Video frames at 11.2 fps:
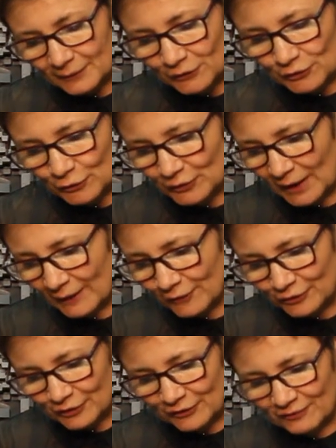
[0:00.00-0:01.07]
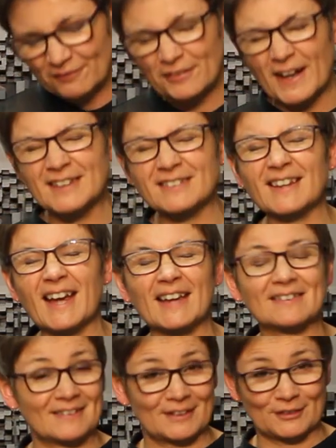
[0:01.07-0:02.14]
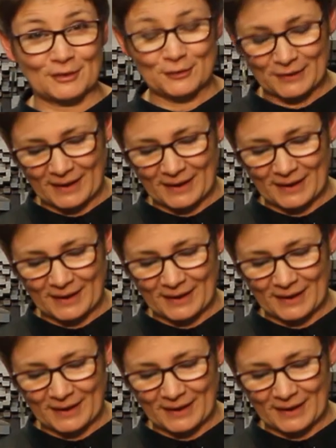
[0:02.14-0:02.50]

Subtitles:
The two together are just fantastic to look